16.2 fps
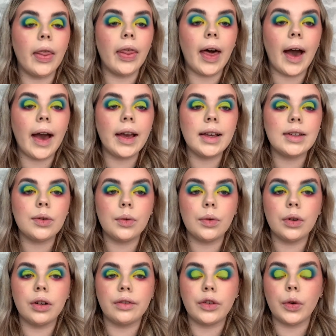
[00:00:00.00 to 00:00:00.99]
that is all
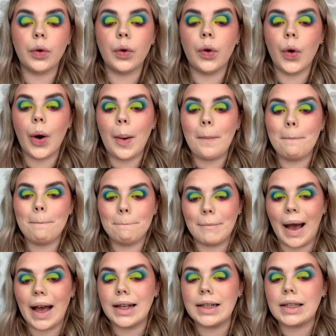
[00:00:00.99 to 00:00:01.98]
of your
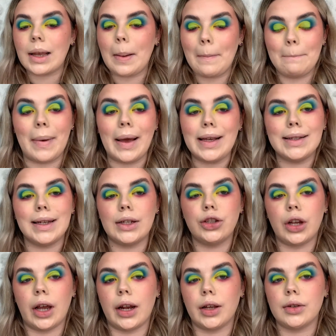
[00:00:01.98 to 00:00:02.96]
matte basic
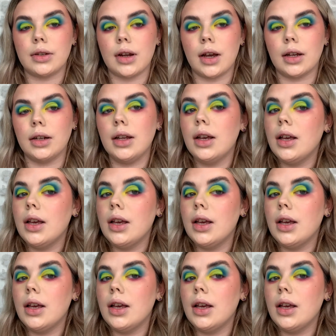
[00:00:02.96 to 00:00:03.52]
shadows done.